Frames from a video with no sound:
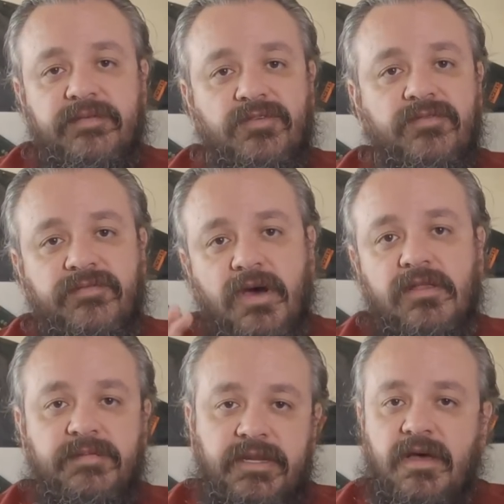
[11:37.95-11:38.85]
If you
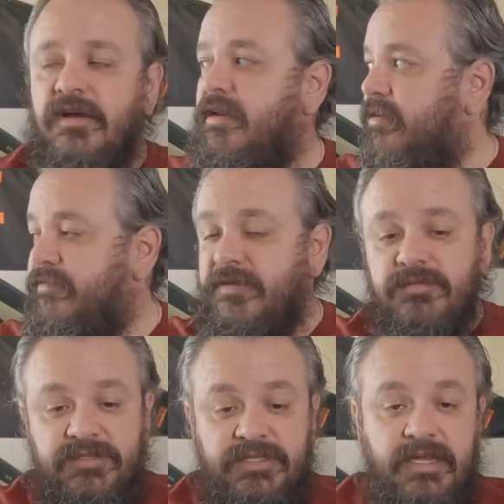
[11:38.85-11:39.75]
followed me long enough,
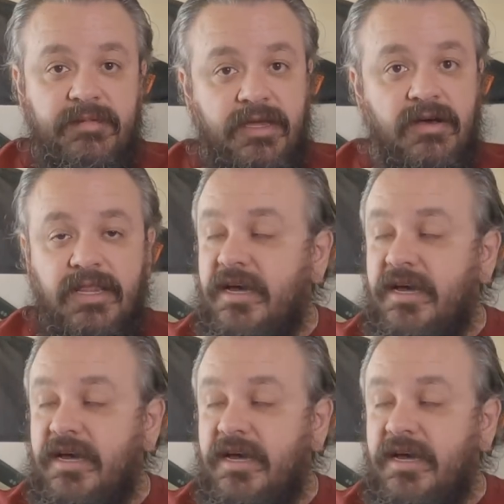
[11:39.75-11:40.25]
you've seen me call